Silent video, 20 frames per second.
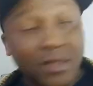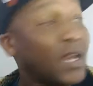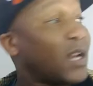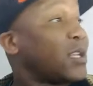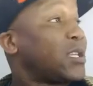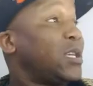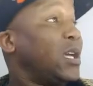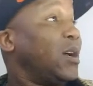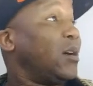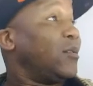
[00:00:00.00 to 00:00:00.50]

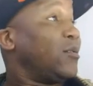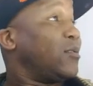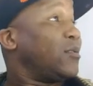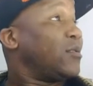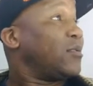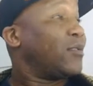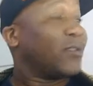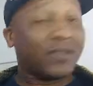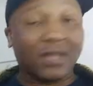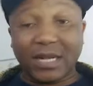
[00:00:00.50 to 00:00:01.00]

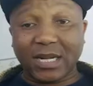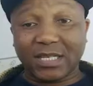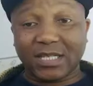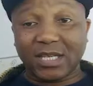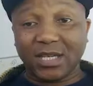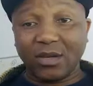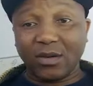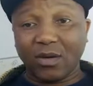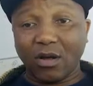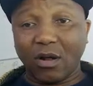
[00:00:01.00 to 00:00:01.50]
32.
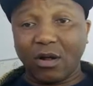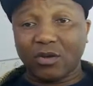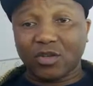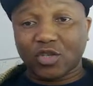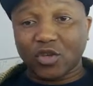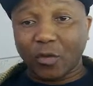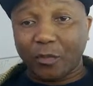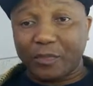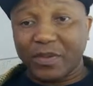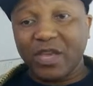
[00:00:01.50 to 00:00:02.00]
32. Oh,
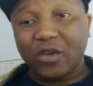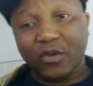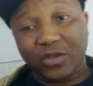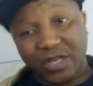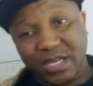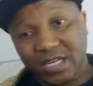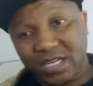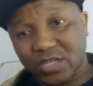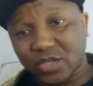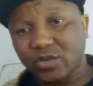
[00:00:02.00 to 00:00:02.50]
so P
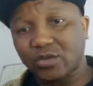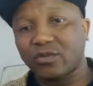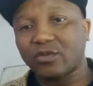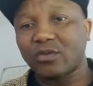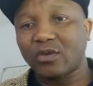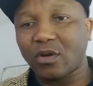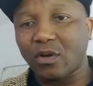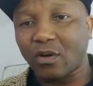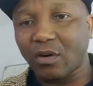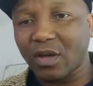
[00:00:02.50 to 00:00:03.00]
equal 32.
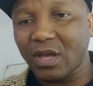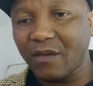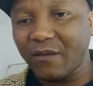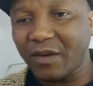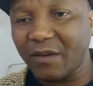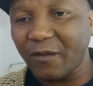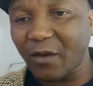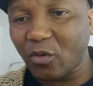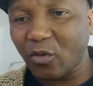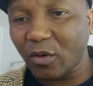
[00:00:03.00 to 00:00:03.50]
Oh,
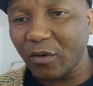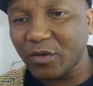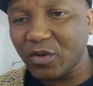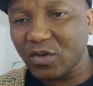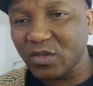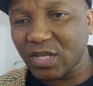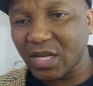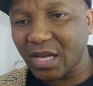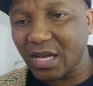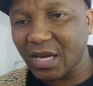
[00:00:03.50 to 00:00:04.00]
even if I could have
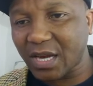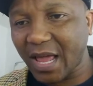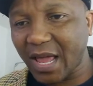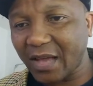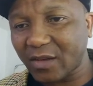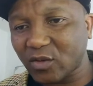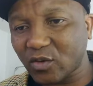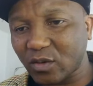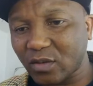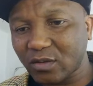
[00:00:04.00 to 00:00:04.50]
used the
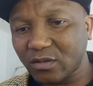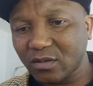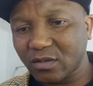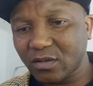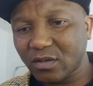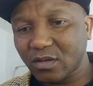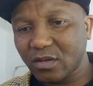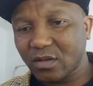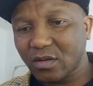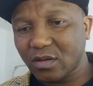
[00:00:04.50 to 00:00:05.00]
next one,
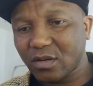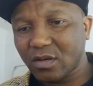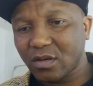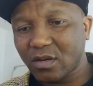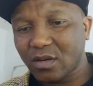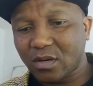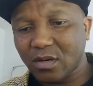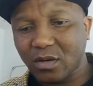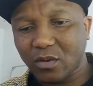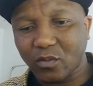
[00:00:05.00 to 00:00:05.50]

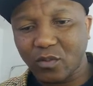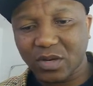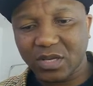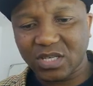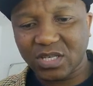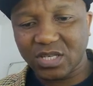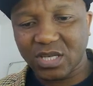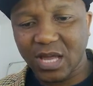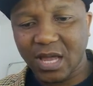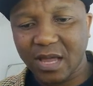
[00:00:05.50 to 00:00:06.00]

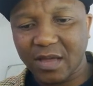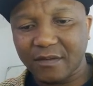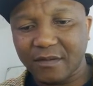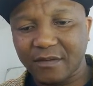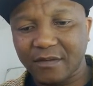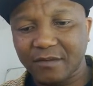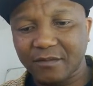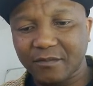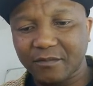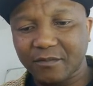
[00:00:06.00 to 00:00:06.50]
which
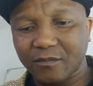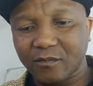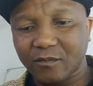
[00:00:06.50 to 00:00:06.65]
says